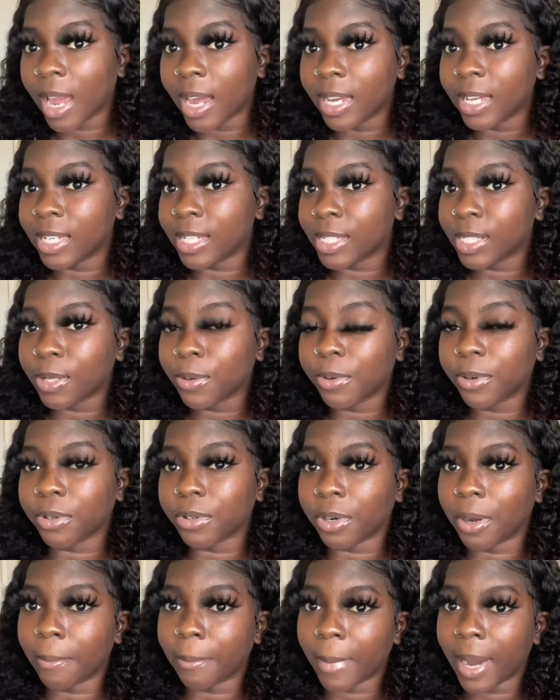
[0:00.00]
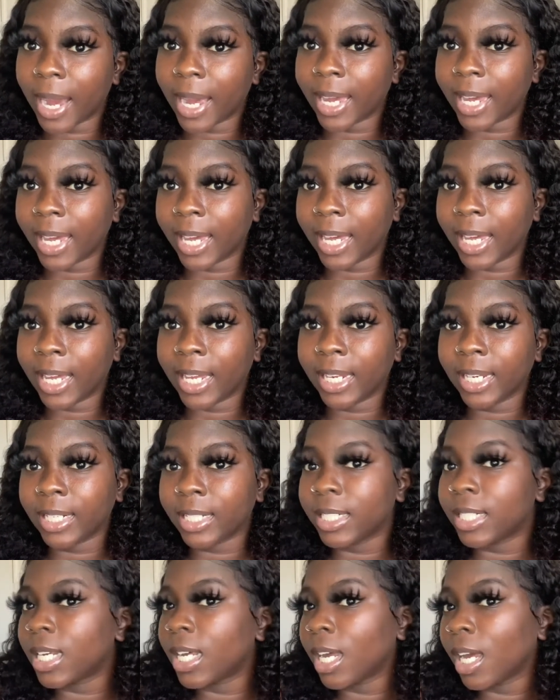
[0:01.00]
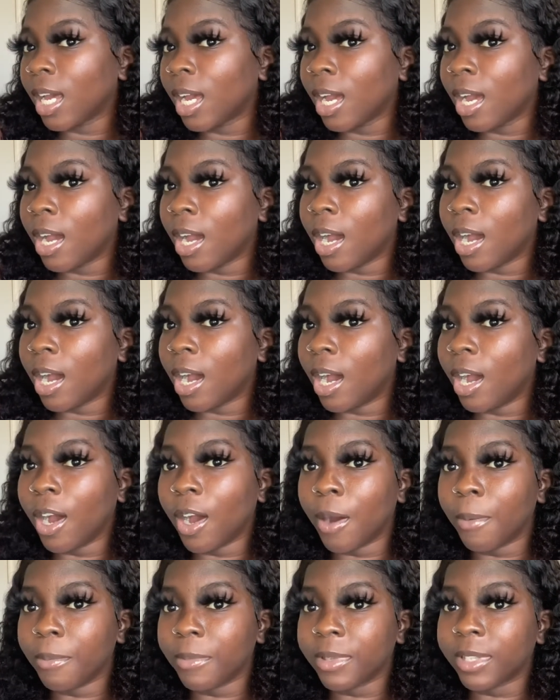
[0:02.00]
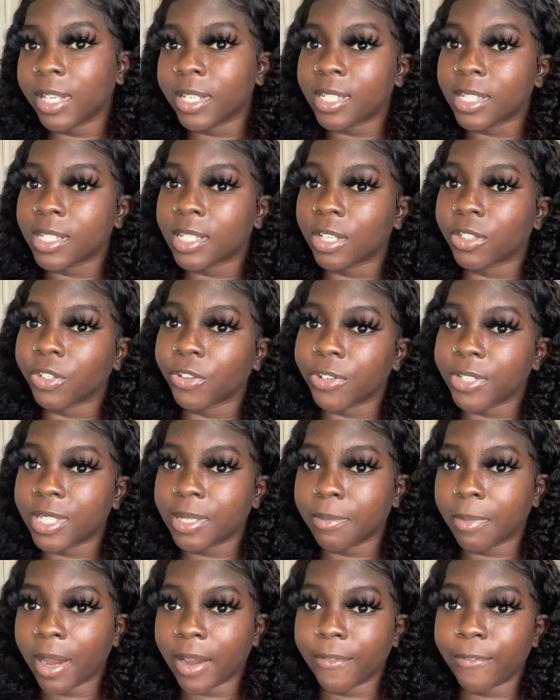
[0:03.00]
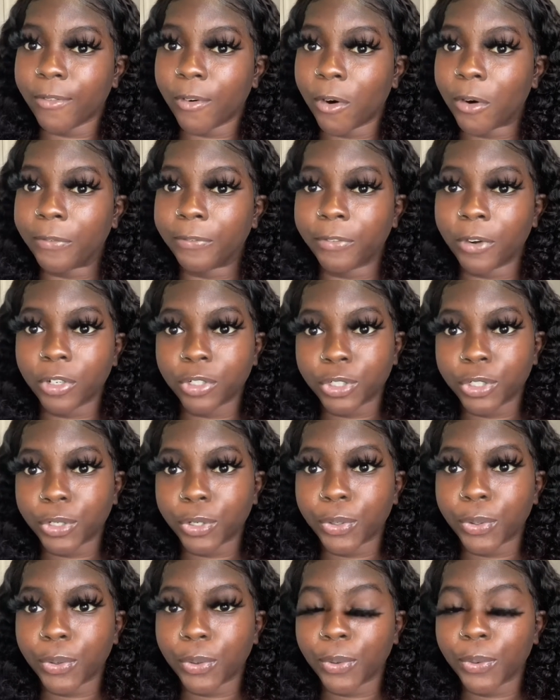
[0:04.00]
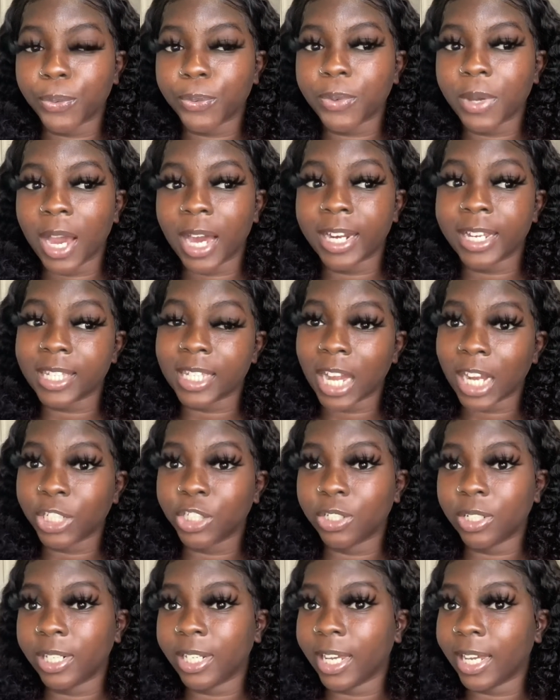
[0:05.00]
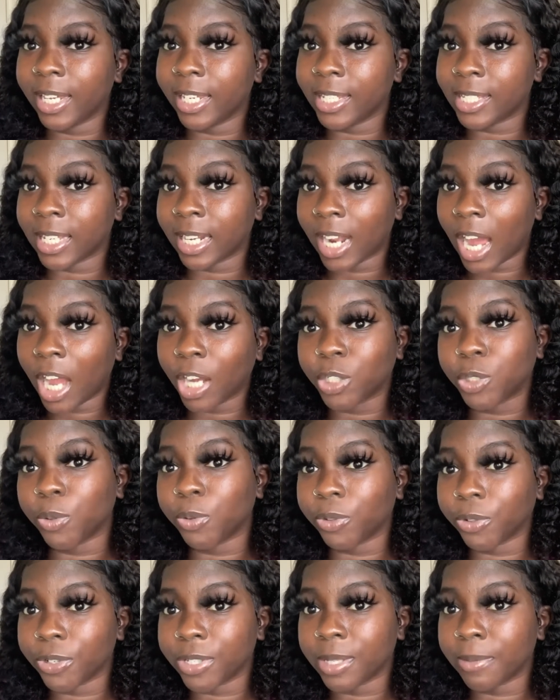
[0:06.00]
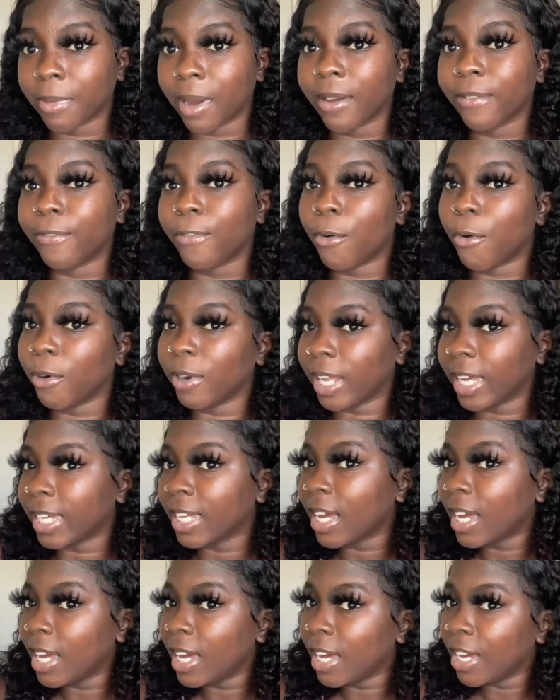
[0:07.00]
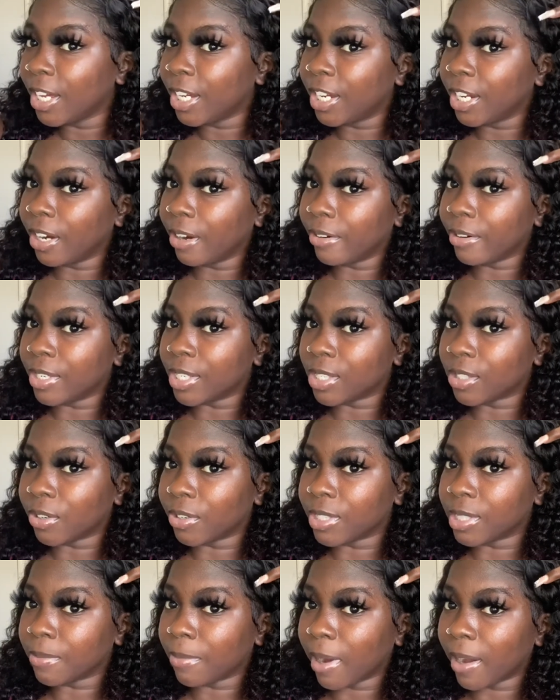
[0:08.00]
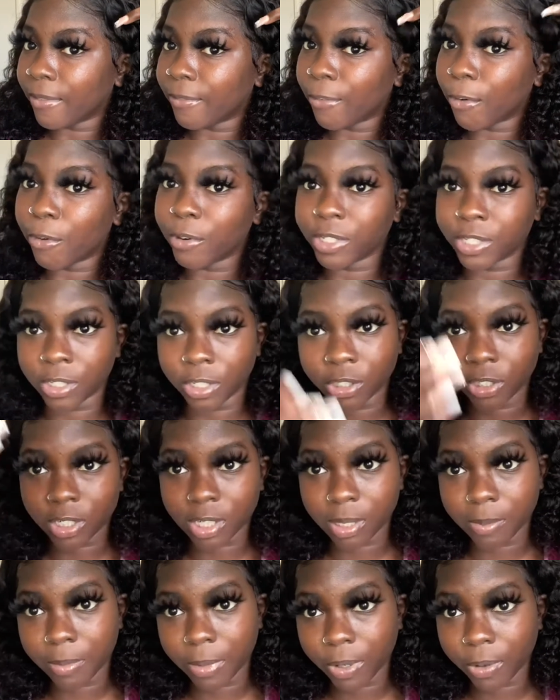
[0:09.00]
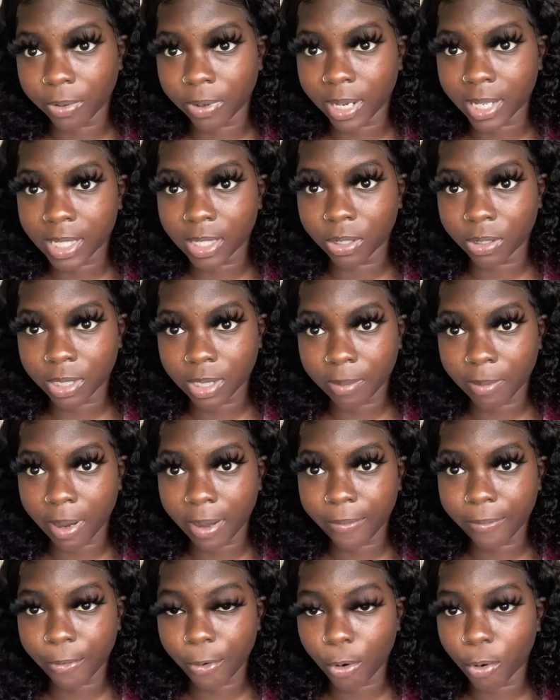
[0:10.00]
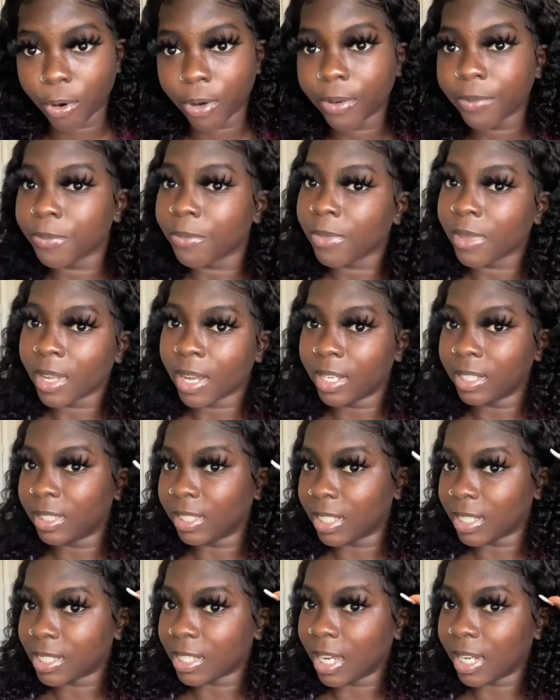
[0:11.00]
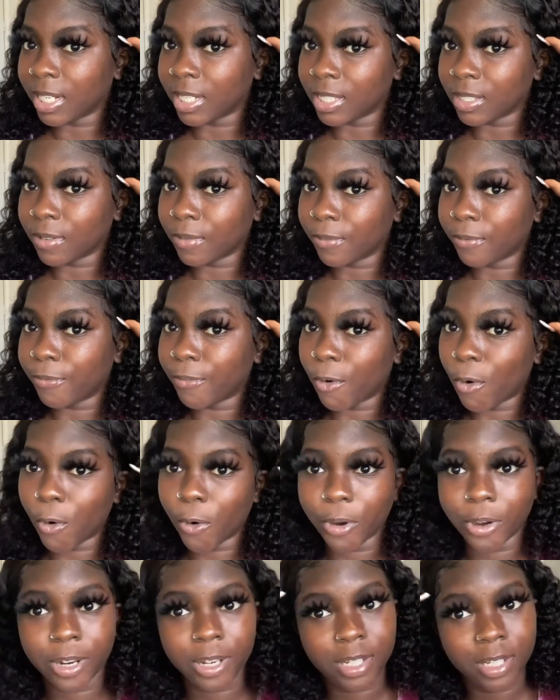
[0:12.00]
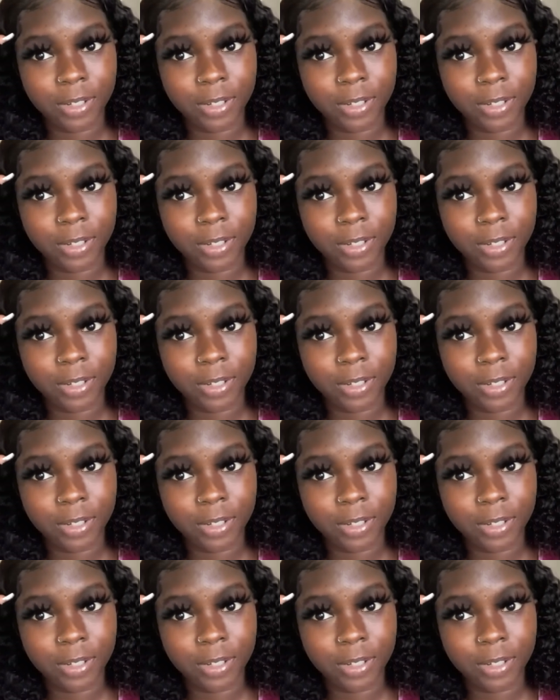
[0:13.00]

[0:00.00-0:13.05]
it's still good on my end. This is a 13x4 frontal, and it's an actual 13x4. Like here is 13x4. It's not just the middle that's 13x4. The side is 4x4,